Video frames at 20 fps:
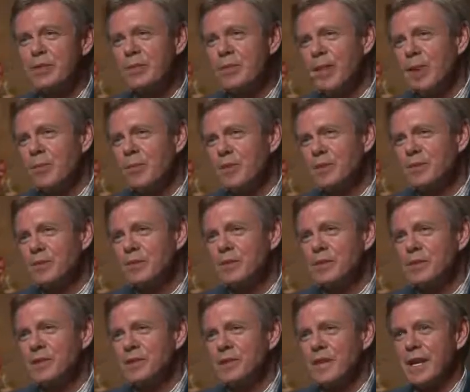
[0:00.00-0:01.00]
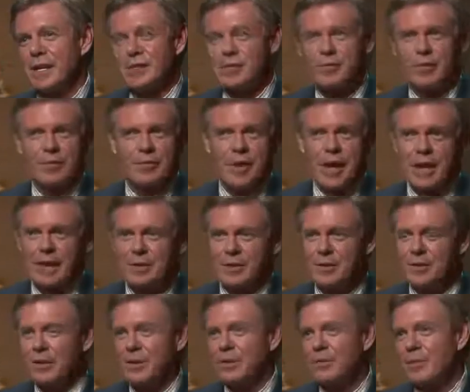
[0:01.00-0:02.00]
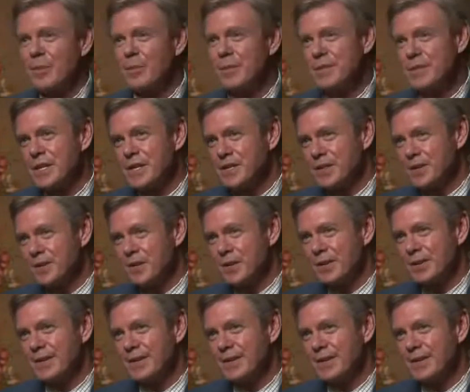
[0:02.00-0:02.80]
And how much was actual fact, do you think, from her testimony?